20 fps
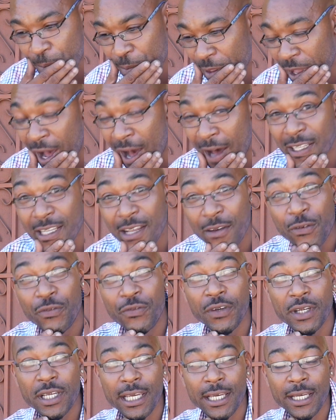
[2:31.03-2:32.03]
I'll never
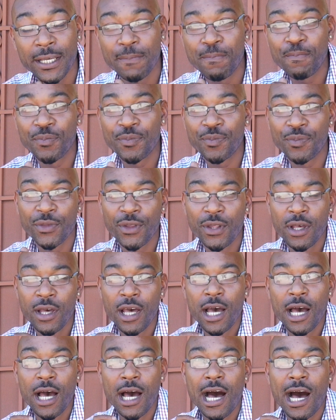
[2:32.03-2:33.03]
forget,
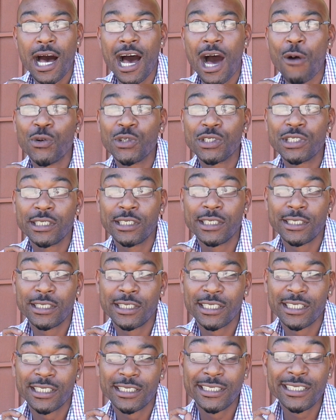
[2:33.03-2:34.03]
I was a
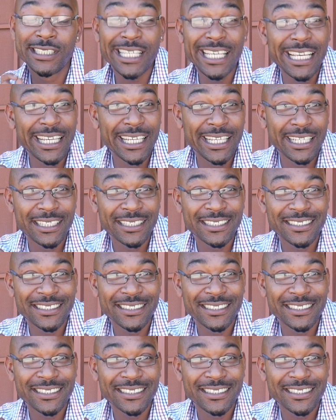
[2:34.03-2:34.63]
teen,